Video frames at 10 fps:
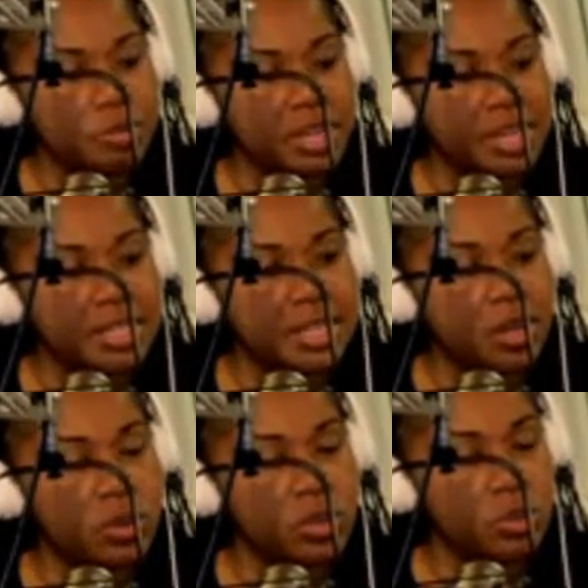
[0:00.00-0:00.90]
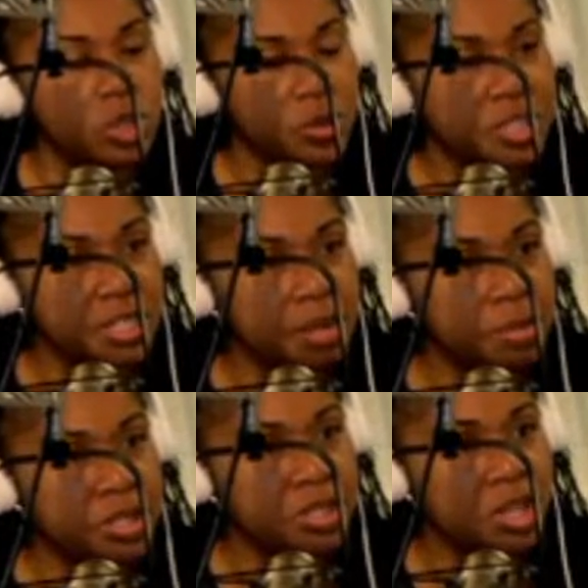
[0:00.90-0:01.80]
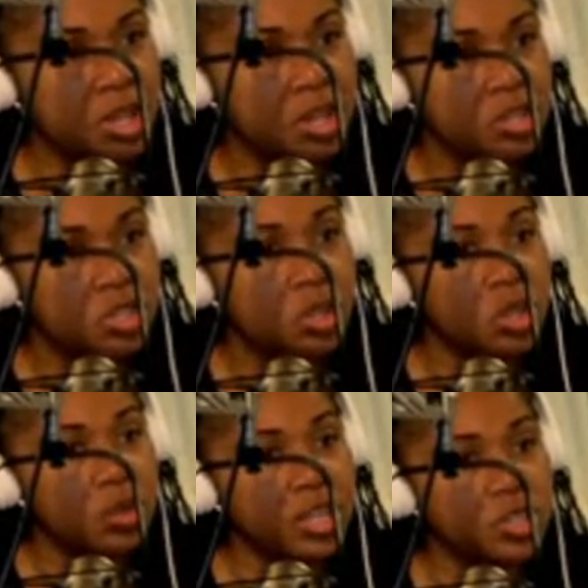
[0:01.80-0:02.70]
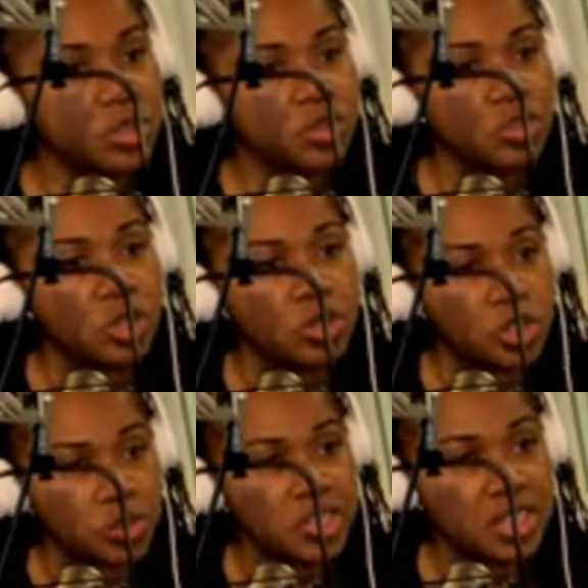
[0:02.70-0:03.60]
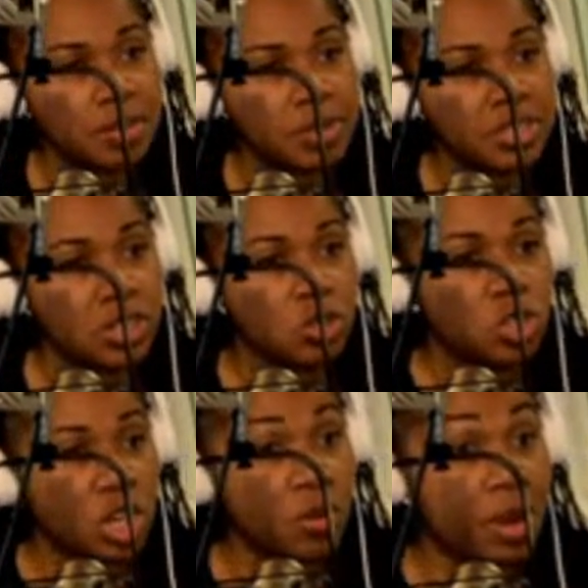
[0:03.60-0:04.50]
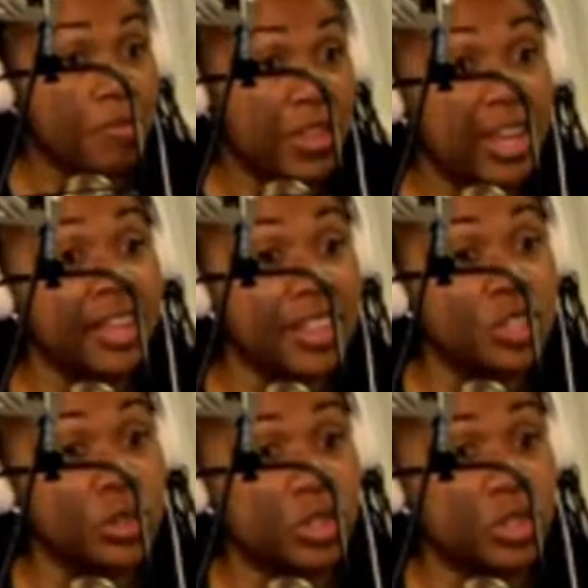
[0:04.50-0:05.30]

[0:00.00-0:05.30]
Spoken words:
because it goes through jury summons. So you get your jury summons and you show up thinking that you're